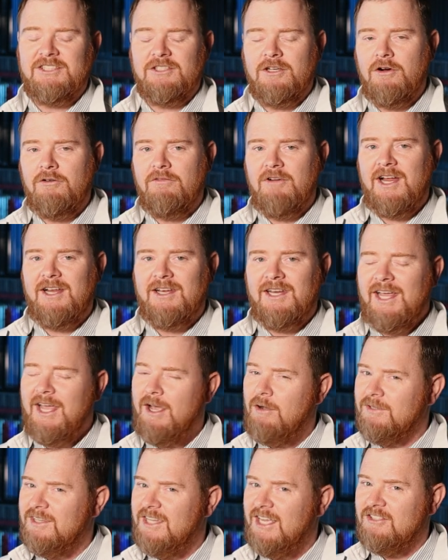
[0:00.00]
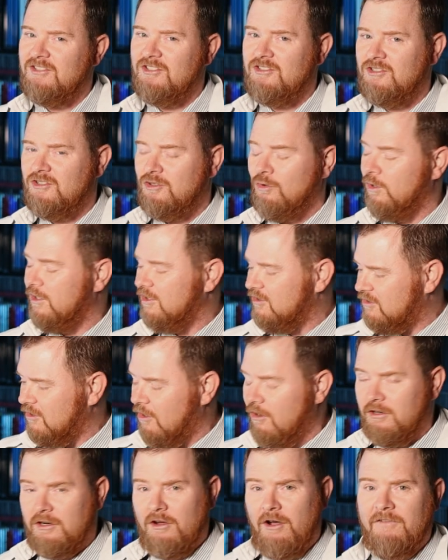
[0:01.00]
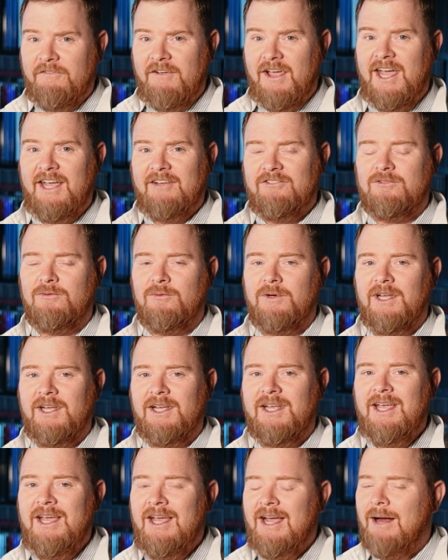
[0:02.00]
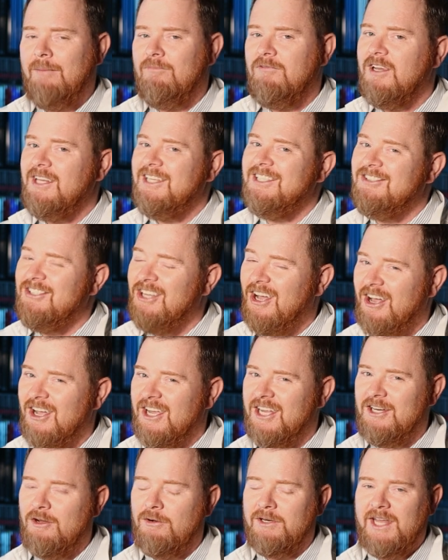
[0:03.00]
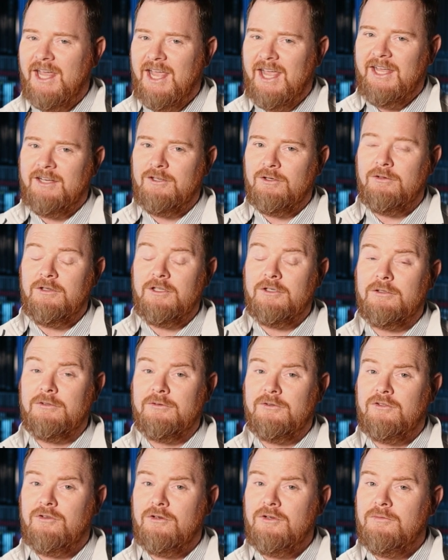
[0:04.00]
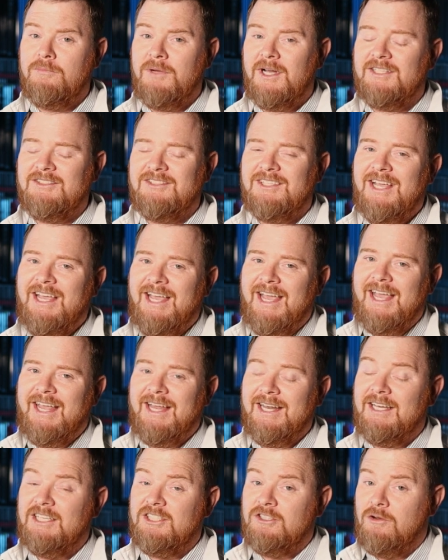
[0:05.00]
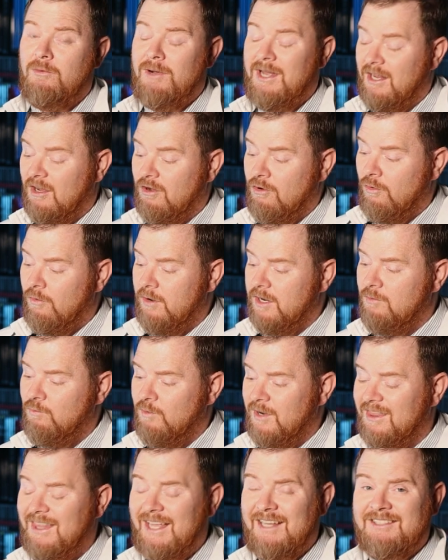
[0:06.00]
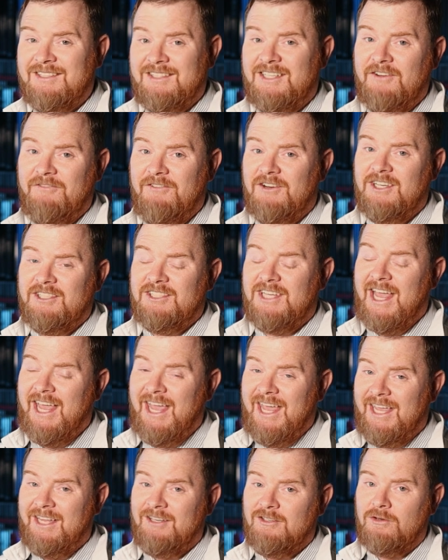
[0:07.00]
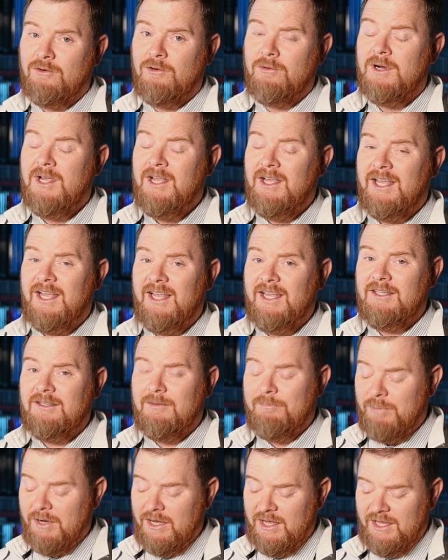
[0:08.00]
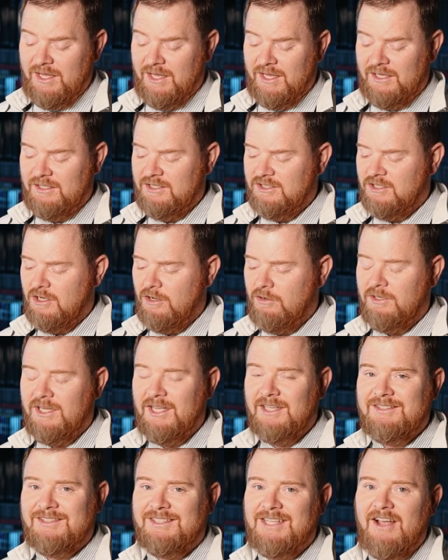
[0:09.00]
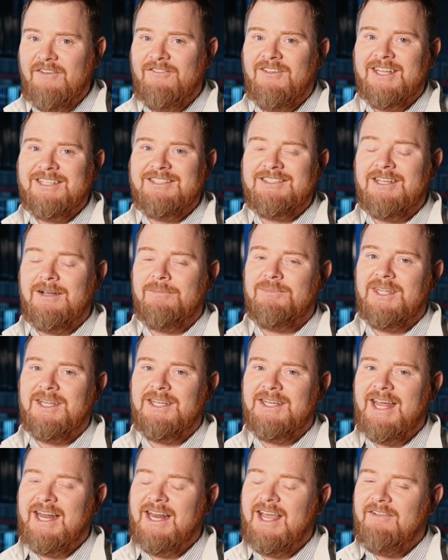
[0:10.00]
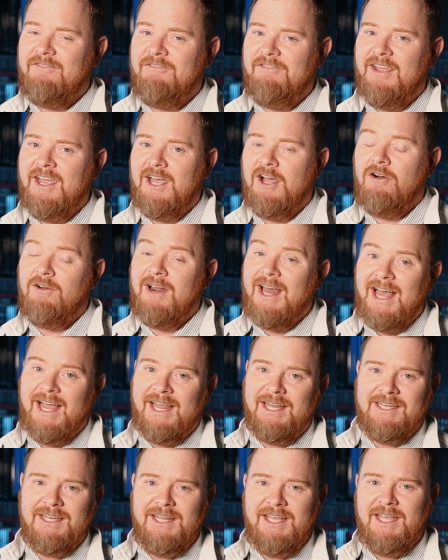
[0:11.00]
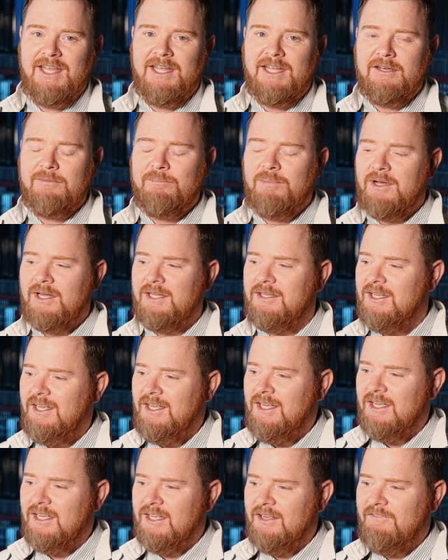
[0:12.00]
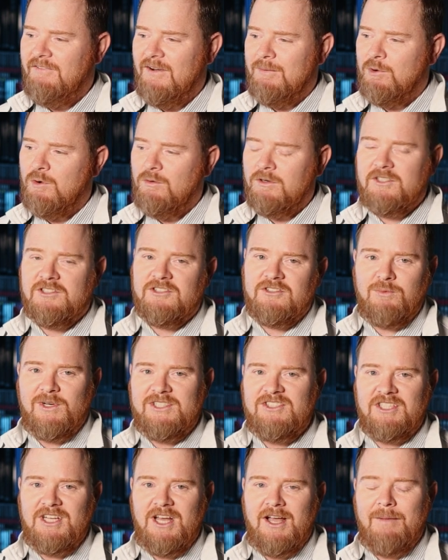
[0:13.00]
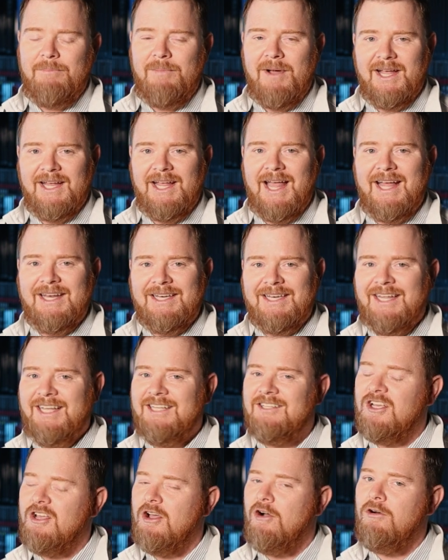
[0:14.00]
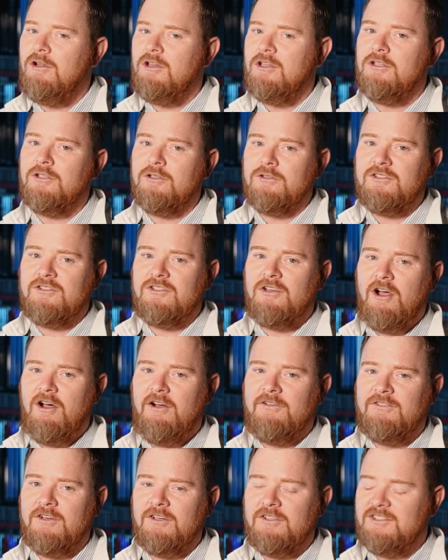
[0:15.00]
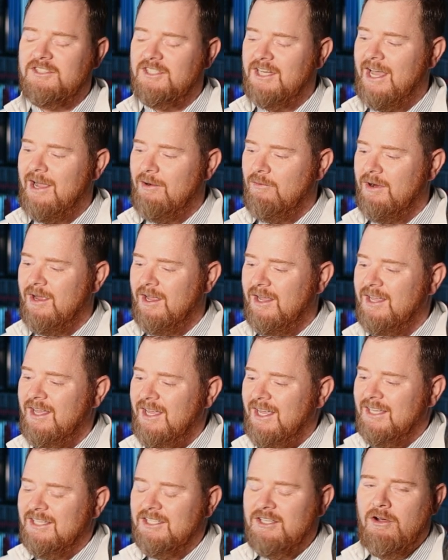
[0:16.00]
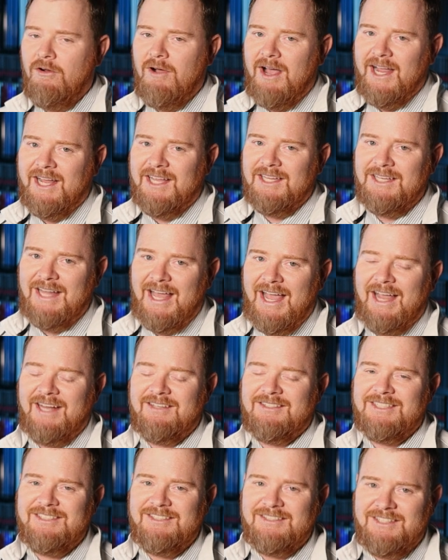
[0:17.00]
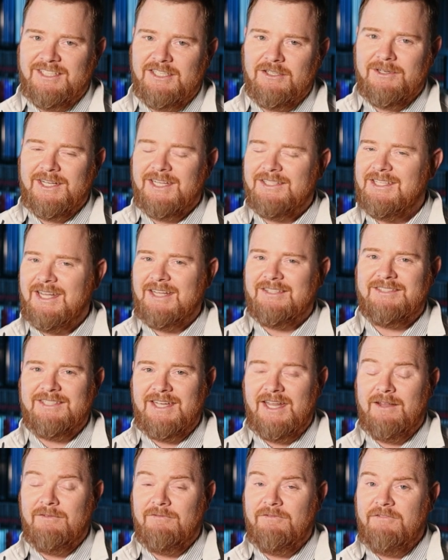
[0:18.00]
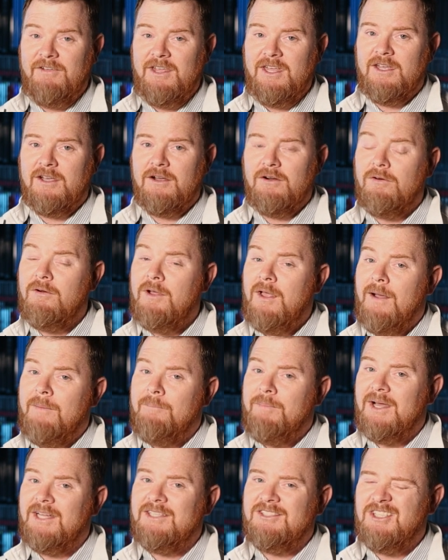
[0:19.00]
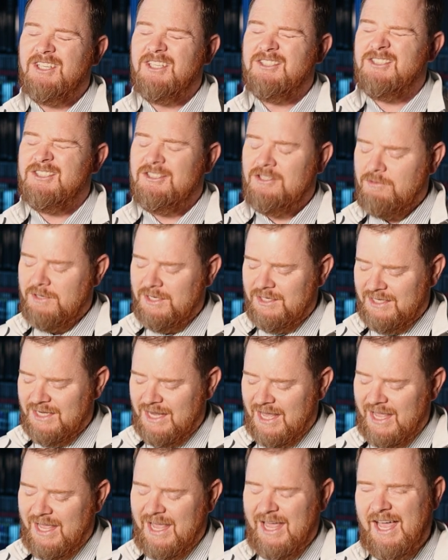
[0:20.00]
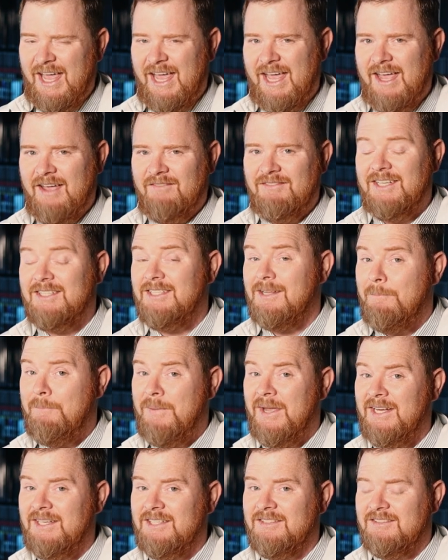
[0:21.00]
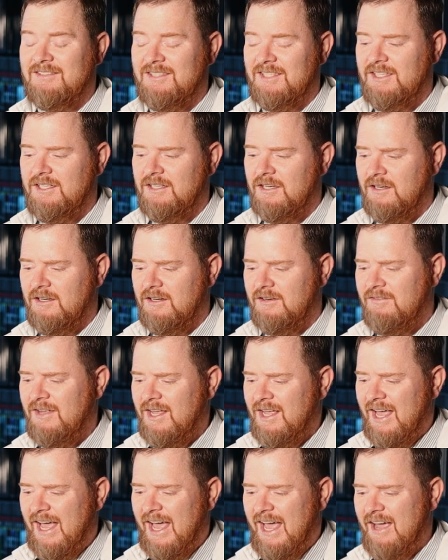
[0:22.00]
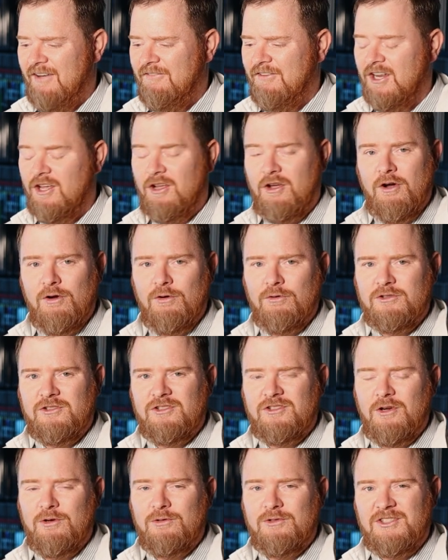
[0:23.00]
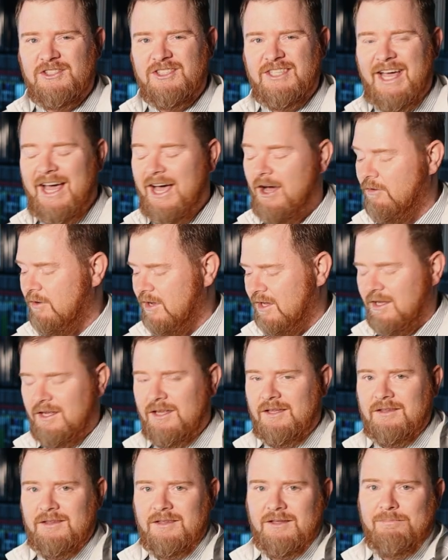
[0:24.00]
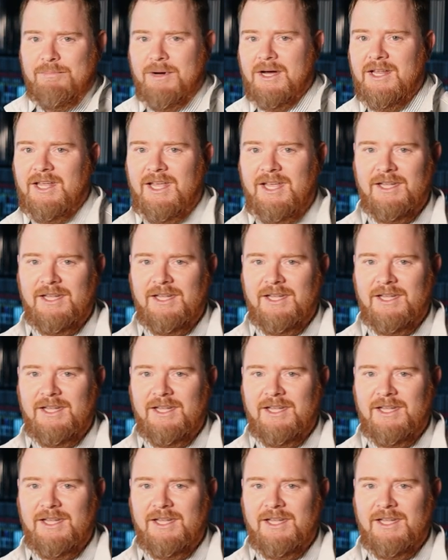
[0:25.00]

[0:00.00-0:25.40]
You know, right now with that short sawed-off half swing, I'm really tugging on the handle a little too much, and you know what, going with a stiffer handle in the butt end, you know, is definitely something that I found I need, but if I'm going to switch it up, I need to go a little softer, so that way, you know, I can actually still get that same feel, but just, you know what, not have the dependency of having to go so stout in the butt